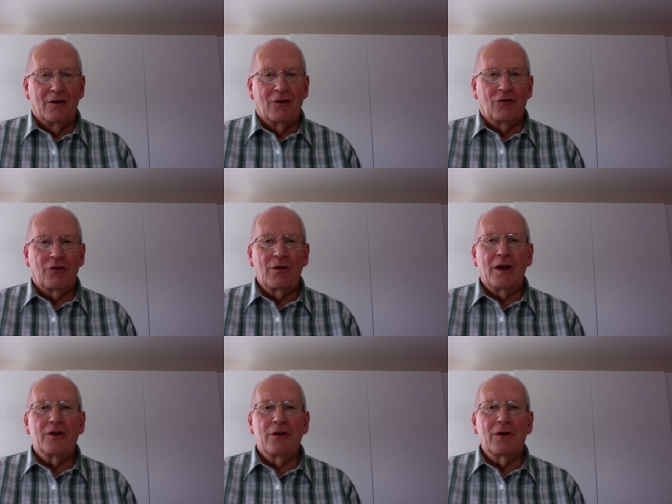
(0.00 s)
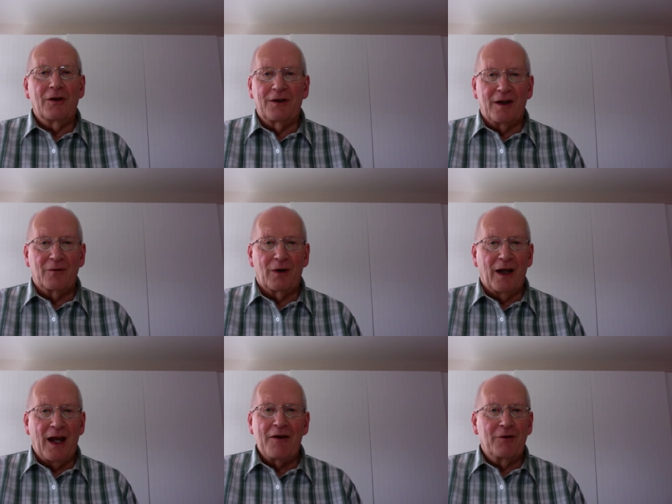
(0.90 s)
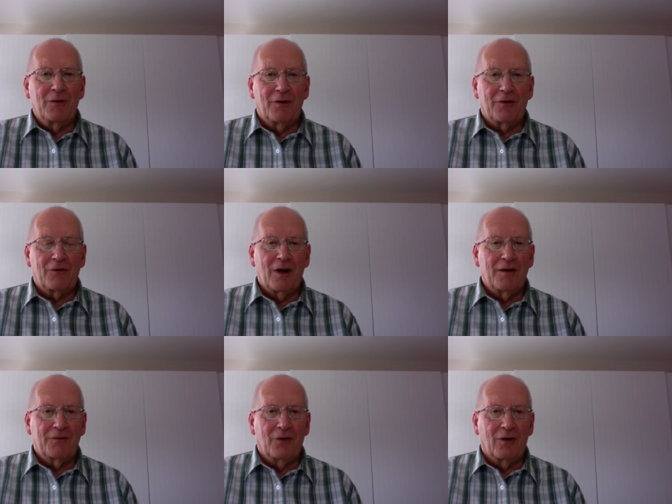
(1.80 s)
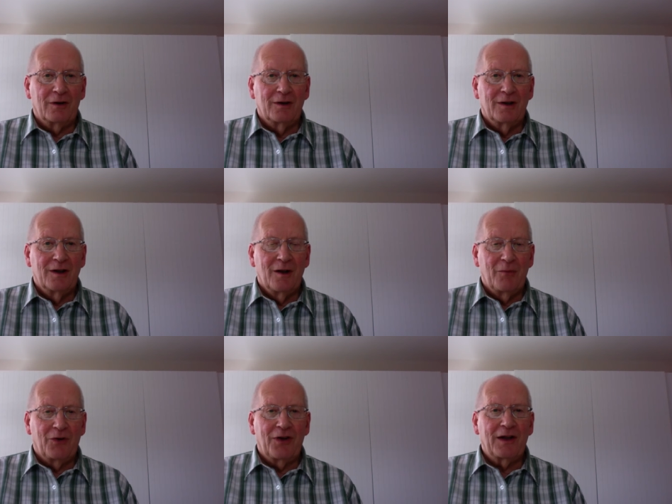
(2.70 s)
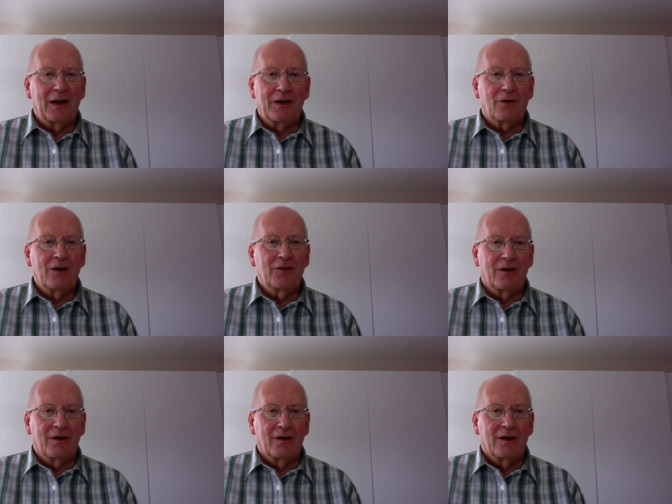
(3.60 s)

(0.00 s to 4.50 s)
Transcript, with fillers: Surely unity is what everyone strives for, particularly Christians.